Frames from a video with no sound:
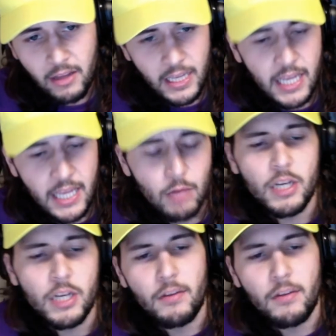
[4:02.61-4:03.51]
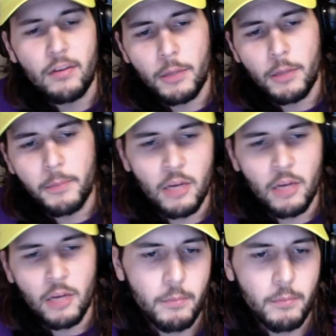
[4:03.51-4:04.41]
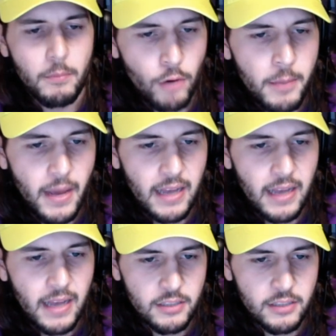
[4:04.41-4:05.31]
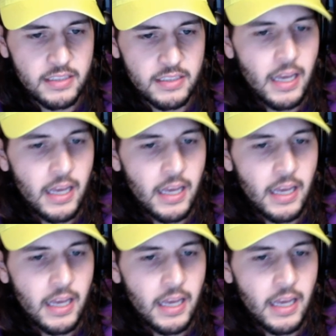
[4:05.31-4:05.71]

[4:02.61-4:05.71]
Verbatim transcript: Like he wouldn't even really been on my my running backs list